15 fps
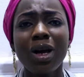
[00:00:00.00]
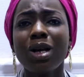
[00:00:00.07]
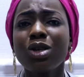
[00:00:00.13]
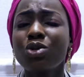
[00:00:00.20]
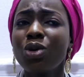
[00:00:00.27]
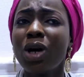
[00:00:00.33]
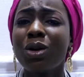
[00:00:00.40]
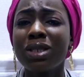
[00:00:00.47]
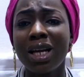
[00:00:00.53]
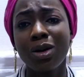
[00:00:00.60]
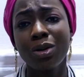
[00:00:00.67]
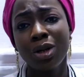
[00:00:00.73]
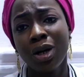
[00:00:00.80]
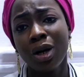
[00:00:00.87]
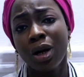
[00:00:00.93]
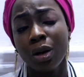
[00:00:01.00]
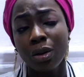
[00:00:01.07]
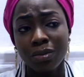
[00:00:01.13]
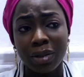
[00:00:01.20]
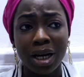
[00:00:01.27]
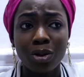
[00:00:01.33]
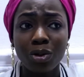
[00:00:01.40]
So I was like,
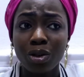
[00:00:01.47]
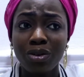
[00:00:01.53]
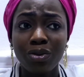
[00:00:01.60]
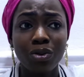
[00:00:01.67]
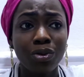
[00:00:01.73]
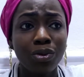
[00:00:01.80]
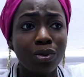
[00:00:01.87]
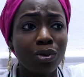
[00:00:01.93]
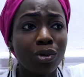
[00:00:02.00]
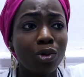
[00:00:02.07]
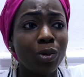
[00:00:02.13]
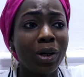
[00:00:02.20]
I don't even know.